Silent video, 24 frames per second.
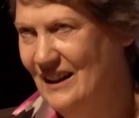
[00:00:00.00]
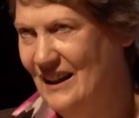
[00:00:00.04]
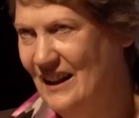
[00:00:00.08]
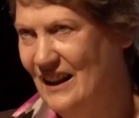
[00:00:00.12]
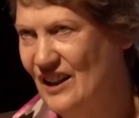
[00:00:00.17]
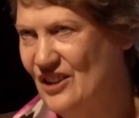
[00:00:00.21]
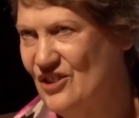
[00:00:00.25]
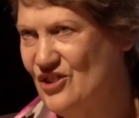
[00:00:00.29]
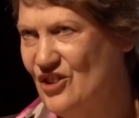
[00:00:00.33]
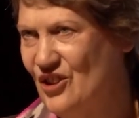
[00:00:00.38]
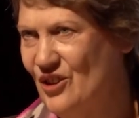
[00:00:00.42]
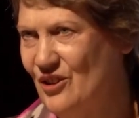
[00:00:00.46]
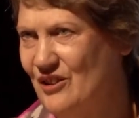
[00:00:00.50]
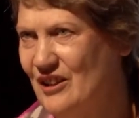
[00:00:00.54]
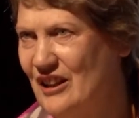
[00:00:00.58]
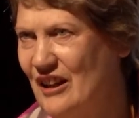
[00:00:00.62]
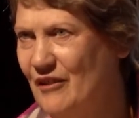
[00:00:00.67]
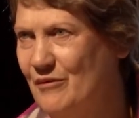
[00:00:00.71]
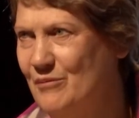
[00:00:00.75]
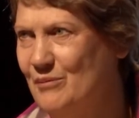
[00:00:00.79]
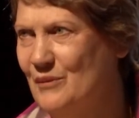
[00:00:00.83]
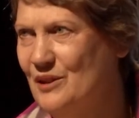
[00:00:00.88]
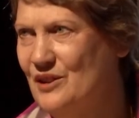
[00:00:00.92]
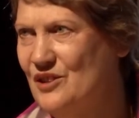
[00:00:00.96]
And so
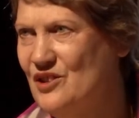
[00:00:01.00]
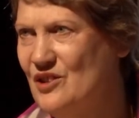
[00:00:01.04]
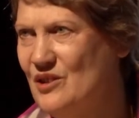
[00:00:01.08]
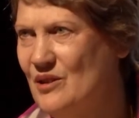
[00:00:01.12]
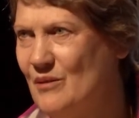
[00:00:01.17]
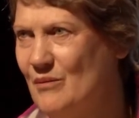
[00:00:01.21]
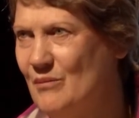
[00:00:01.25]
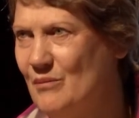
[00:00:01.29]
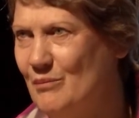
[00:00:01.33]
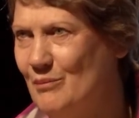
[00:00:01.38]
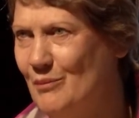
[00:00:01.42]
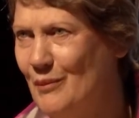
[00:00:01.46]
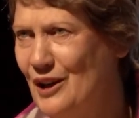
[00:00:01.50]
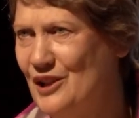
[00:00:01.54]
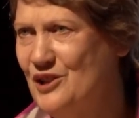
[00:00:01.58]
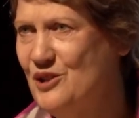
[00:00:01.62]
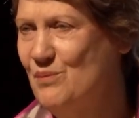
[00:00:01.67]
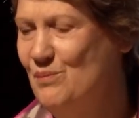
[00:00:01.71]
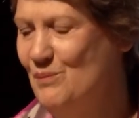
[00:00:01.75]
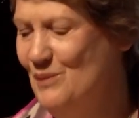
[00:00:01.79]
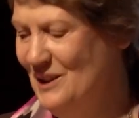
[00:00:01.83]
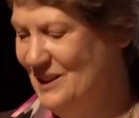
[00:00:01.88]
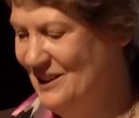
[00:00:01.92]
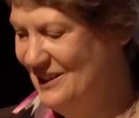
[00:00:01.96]
governments
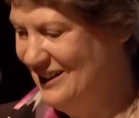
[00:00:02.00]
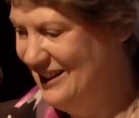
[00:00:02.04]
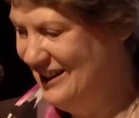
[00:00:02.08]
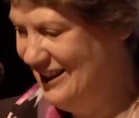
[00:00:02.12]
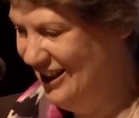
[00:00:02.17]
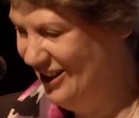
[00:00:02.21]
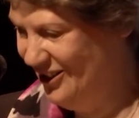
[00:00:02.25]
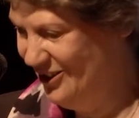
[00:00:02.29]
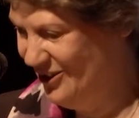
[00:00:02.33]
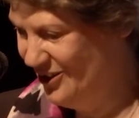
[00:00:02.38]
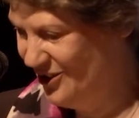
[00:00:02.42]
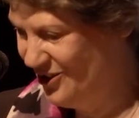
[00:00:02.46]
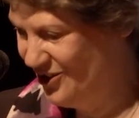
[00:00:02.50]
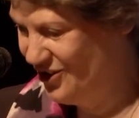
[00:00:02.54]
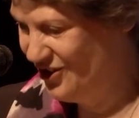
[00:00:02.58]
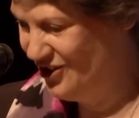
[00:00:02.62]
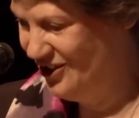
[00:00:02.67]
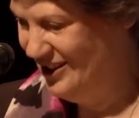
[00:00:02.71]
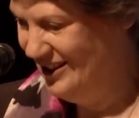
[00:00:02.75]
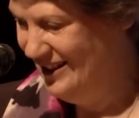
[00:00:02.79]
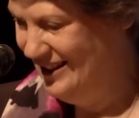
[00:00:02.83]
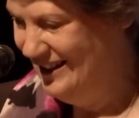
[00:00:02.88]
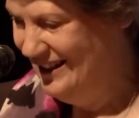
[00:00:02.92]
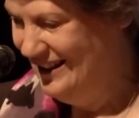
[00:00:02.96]
must be
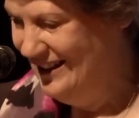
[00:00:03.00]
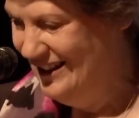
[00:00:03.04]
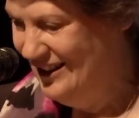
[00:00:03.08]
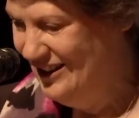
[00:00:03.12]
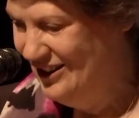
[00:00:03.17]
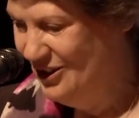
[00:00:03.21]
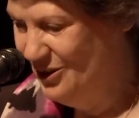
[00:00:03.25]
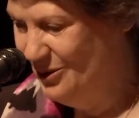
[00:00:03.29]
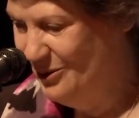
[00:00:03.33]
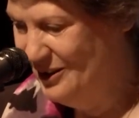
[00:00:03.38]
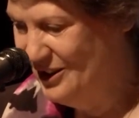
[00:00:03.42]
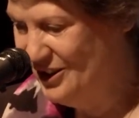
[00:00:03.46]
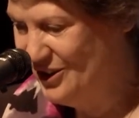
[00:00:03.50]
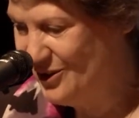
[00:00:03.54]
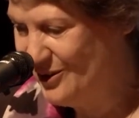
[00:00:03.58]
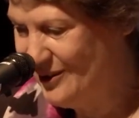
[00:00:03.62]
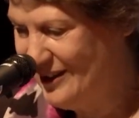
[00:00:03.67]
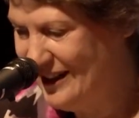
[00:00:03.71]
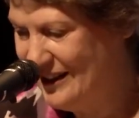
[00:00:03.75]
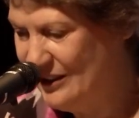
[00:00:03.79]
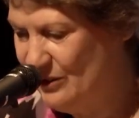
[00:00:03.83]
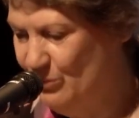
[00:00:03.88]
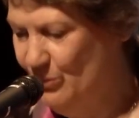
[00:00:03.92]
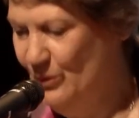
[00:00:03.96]
encouraged to
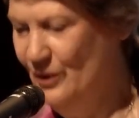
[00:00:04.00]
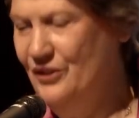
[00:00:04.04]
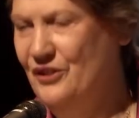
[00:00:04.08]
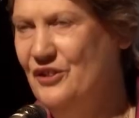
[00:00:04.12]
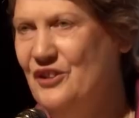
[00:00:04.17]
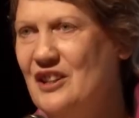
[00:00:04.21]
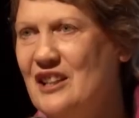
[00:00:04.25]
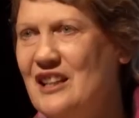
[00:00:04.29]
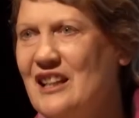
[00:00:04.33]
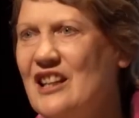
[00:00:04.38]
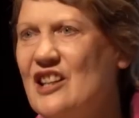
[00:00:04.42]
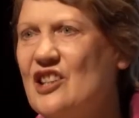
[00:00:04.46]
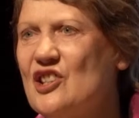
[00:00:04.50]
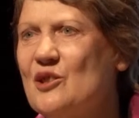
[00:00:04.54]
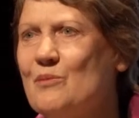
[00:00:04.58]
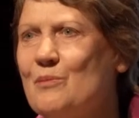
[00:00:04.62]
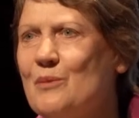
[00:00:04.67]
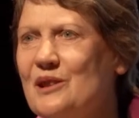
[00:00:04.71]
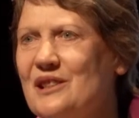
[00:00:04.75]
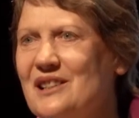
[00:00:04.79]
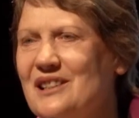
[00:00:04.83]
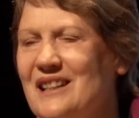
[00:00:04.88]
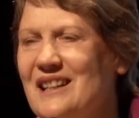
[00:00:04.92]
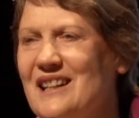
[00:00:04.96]
interact with the
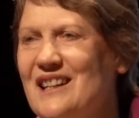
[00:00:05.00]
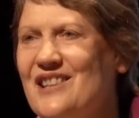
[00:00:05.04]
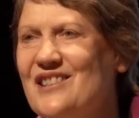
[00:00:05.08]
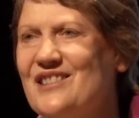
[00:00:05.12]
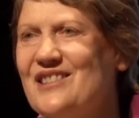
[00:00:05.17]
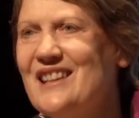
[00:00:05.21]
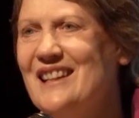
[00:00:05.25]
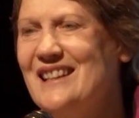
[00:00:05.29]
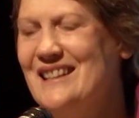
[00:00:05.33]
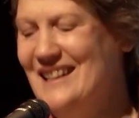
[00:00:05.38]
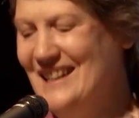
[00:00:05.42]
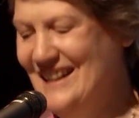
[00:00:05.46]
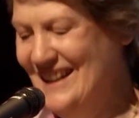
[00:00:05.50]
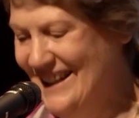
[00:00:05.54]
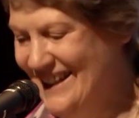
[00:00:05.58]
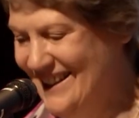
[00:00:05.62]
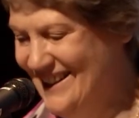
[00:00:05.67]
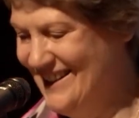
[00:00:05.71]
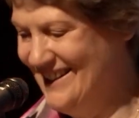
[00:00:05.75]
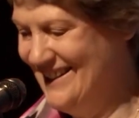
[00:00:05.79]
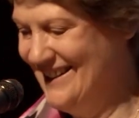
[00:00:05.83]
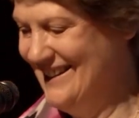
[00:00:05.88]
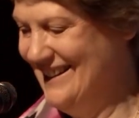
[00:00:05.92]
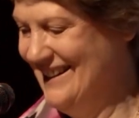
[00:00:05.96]
expertise that
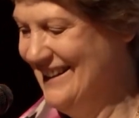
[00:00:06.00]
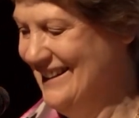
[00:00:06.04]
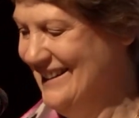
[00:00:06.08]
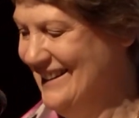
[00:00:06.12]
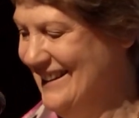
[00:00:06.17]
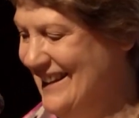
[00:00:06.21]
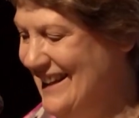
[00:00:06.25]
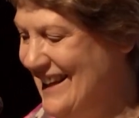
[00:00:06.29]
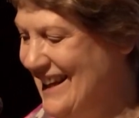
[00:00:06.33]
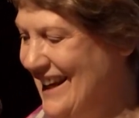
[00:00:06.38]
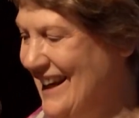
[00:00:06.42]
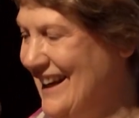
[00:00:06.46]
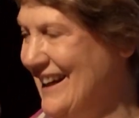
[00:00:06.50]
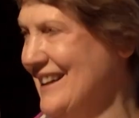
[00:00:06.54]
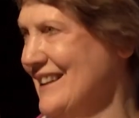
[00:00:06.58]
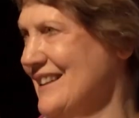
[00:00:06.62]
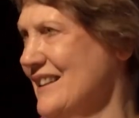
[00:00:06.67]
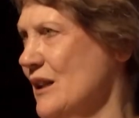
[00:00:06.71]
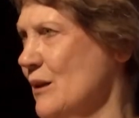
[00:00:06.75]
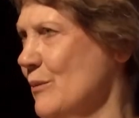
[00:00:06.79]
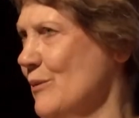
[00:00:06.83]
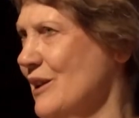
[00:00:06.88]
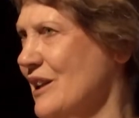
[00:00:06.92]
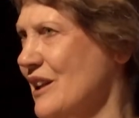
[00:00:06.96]
is in the
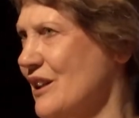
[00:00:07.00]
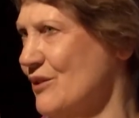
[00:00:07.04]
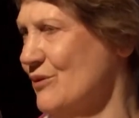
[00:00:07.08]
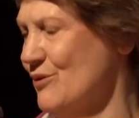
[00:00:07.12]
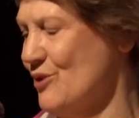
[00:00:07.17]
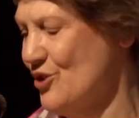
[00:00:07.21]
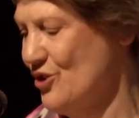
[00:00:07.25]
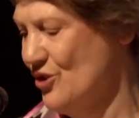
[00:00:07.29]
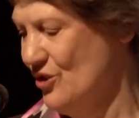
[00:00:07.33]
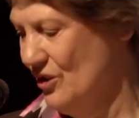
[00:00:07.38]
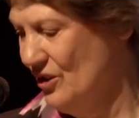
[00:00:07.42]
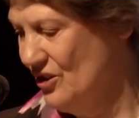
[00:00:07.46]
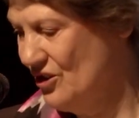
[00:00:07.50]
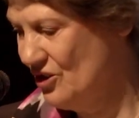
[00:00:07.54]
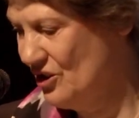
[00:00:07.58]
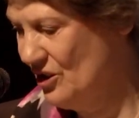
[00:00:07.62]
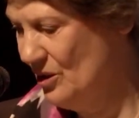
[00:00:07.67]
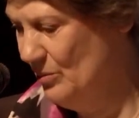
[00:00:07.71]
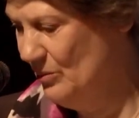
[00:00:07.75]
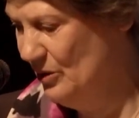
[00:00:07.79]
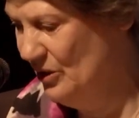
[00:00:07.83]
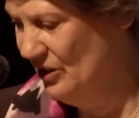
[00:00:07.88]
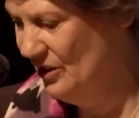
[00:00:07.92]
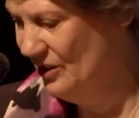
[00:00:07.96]
academic and research
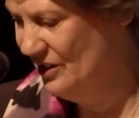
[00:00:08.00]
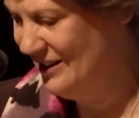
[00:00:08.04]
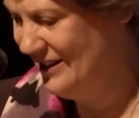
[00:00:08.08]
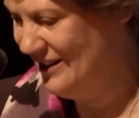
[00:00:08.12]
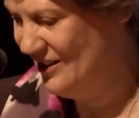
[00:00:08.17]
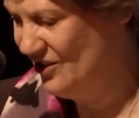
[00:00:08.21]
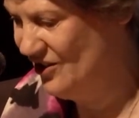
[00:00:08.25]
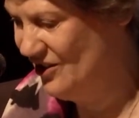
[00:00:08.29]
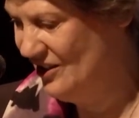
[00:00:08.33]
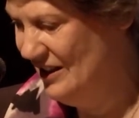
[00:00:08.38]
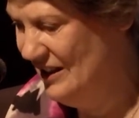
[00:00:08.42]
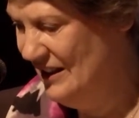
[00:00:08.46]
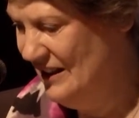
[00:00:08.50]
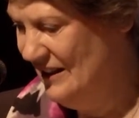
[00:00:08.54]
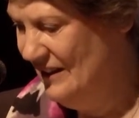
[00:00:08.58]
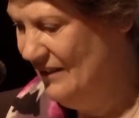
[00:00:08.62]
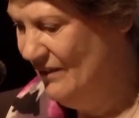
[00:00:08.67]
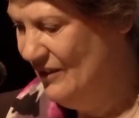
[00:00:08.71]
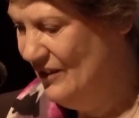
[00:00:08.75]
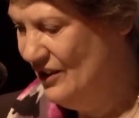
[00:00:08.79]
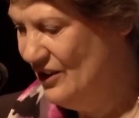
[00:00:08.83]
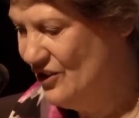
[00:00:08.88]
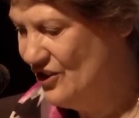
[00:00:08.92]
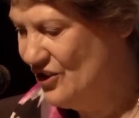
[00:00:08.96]
communities
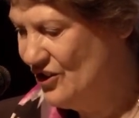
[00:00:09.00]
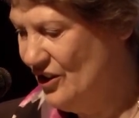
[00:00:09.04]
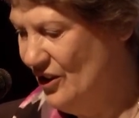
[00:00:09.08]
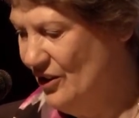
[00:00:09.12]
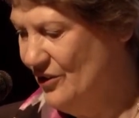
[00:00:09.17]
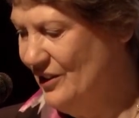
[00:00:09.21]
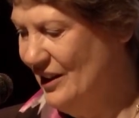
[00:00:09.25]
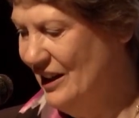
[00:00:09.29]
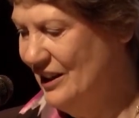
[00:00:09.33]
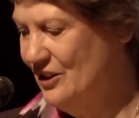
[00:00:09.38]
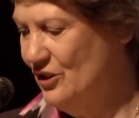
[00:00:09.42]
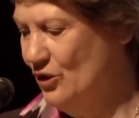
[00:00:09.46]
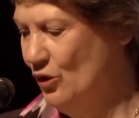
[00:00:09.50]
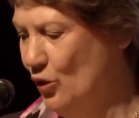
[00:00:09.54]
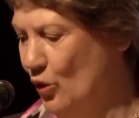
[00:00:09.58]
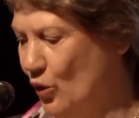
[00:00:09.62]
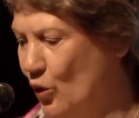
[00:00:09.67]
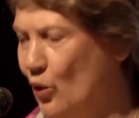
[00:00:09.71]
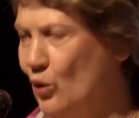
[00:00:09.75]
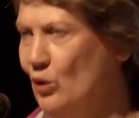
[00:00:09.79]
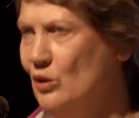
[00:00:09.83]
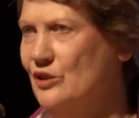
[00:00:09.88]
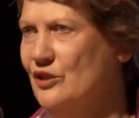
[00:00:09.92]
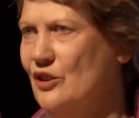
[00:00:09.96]
so that
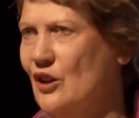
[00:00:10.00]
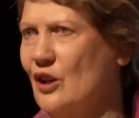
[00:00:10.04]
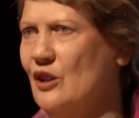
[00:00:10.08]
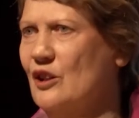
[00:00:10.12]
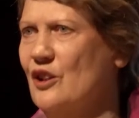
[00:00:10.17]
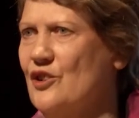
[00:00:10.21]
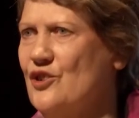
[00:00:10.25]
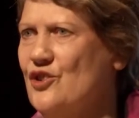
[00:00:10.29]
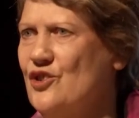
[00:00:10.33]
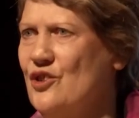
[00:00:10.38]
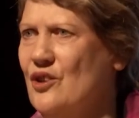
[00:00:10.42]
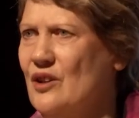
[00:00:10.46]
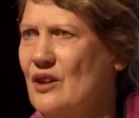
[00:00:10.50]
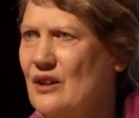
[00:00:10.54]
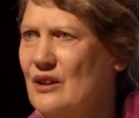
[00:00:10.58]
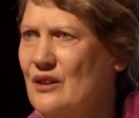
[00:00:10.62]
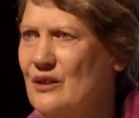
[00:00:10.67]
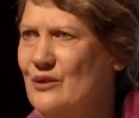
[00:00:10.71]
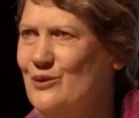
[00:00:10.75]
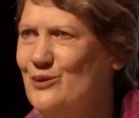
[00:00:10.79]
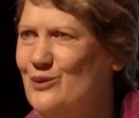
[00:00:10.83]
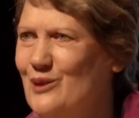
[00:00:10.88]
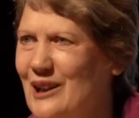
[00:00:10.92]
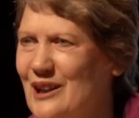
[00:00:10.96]
all knowledge
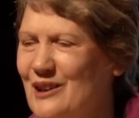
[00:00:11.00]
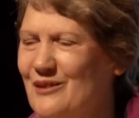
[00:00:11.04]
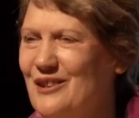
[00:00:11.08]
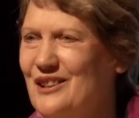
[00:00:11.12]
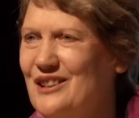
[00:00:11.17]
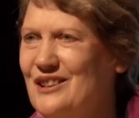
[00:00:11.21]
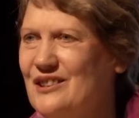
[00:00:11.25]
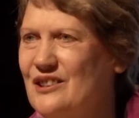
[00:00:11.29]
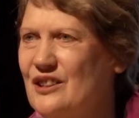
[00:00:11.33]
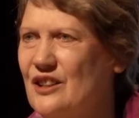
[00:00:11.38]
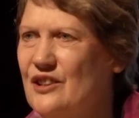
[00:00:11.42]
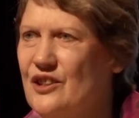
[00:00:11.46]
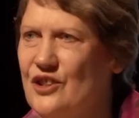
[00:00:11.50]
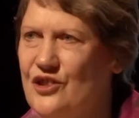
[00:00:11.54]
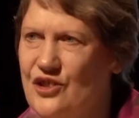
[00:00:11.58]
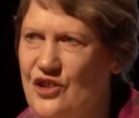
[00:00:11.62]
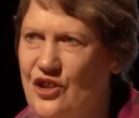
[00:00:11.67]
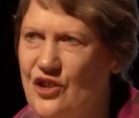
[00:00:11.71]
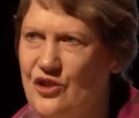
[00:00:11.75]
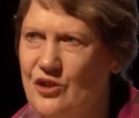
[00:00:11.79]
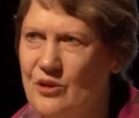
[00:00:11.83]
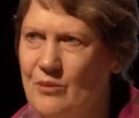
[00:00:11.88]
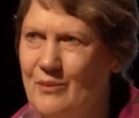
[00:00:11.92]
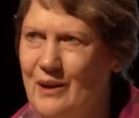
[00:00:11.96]
relevant to
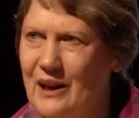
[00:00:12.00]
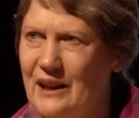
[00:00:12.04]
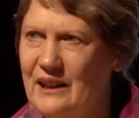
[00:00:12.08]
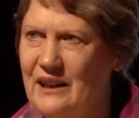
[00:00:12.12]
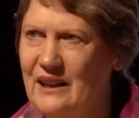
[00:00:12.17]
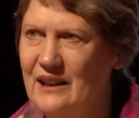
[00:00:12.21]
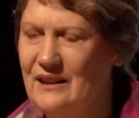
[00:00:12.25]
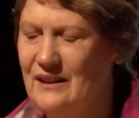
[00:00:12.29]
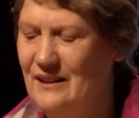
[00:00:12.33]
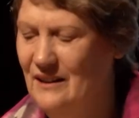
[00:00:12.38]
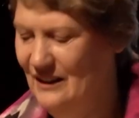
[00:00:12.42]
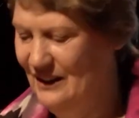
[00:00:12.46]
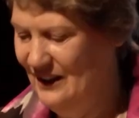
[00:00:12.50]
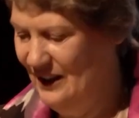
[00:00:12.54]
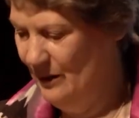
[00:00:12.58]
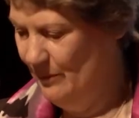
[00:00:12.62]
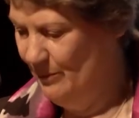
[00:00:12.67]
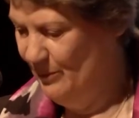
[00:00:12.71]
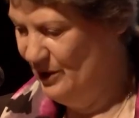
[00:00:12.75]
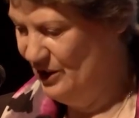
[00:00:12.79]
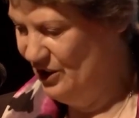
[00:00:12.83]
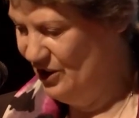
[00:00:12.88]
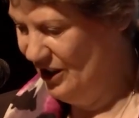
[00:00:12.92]
decision-making can be